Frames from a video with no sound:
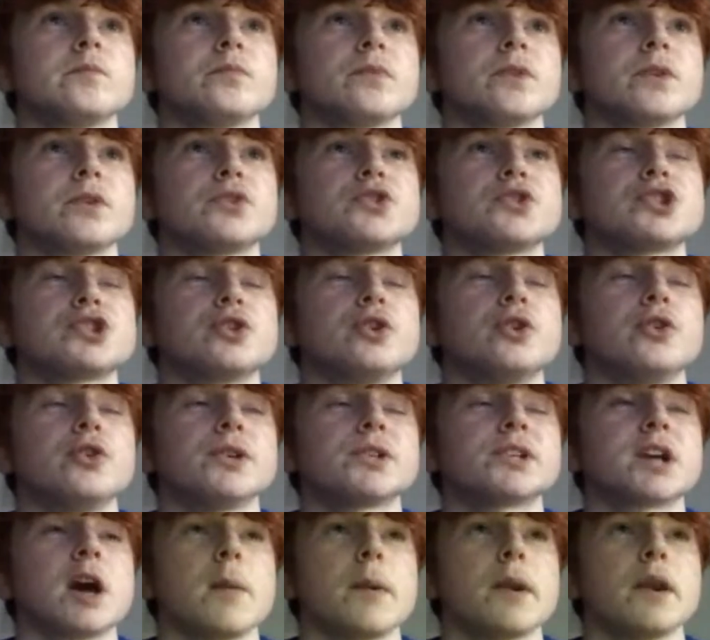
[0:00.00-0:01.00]
Shaw is
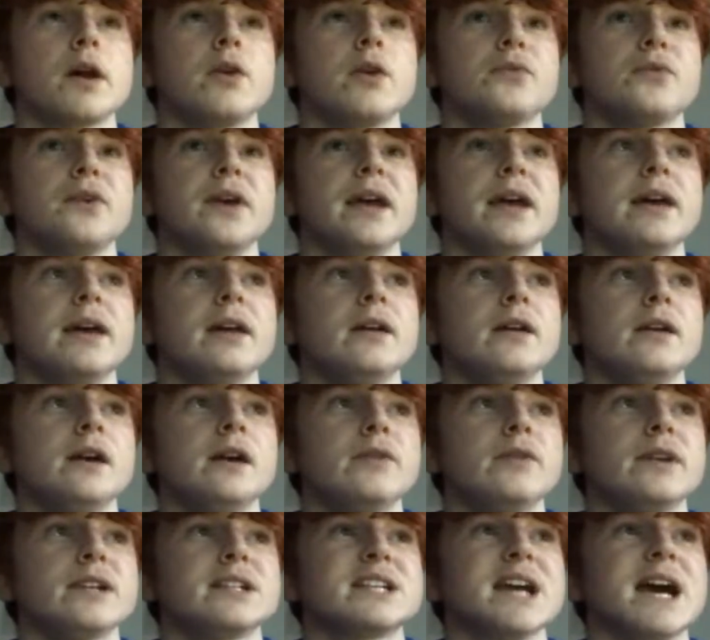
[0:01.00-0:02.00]
coming off here. I
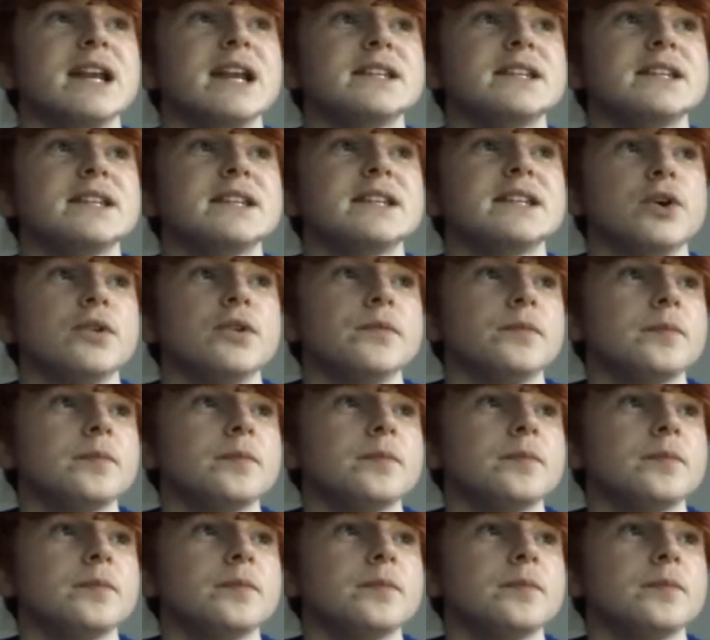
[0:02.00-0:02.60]
think Telles is on.